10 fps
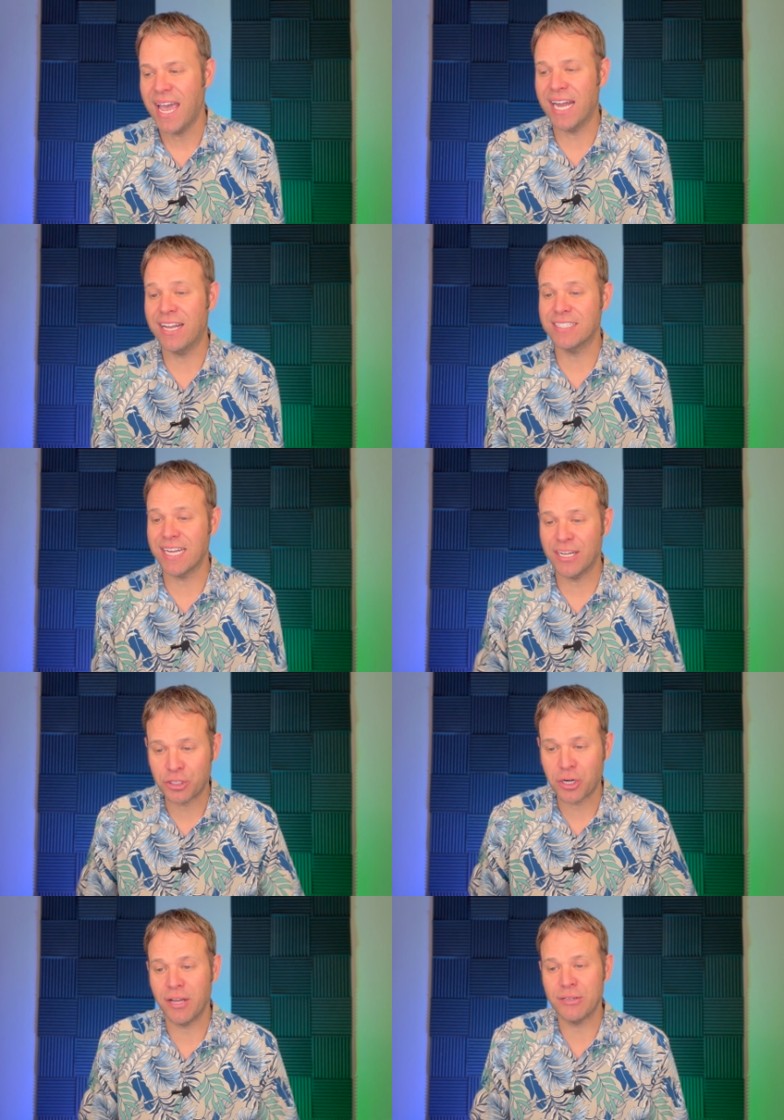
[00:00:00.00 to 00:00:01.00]
and his
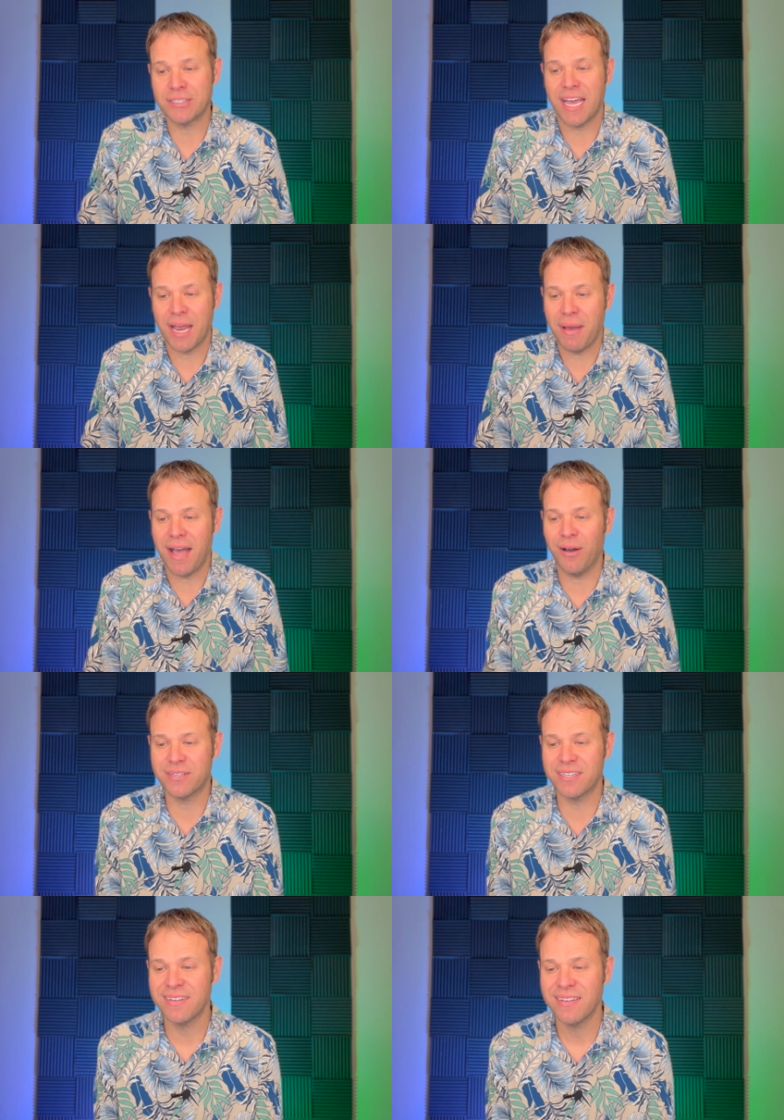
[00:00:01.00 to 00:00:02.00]
entrails came
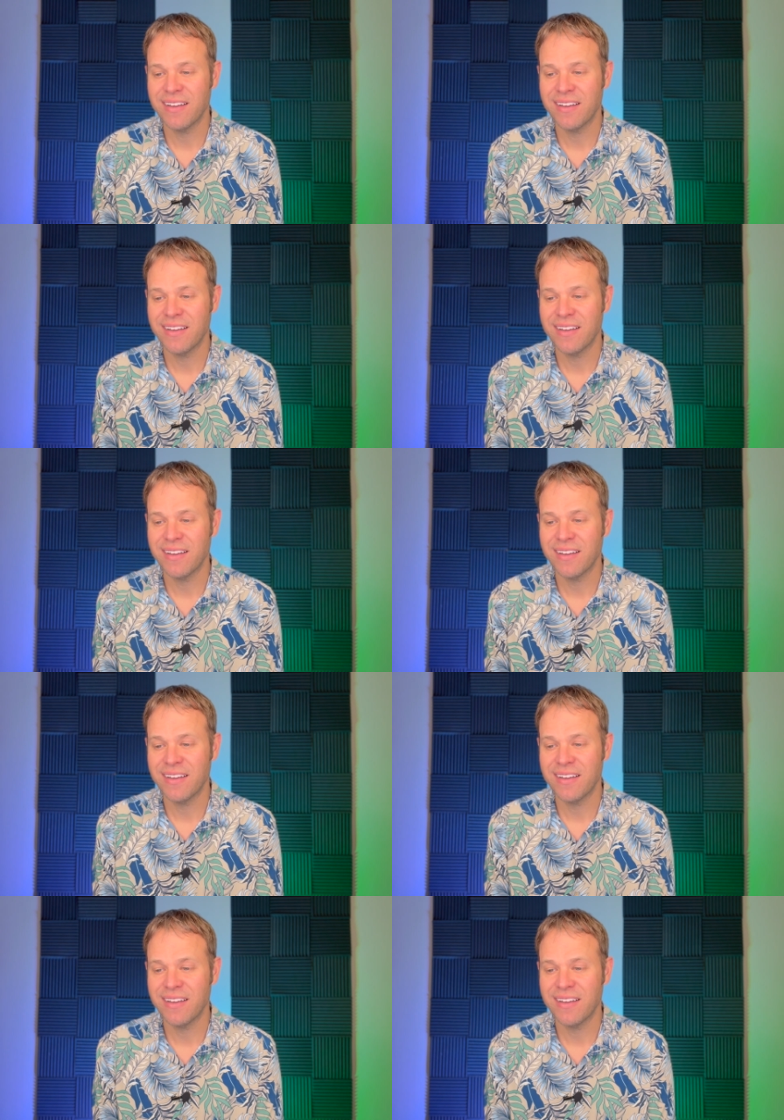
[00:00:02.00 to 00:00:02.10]
out.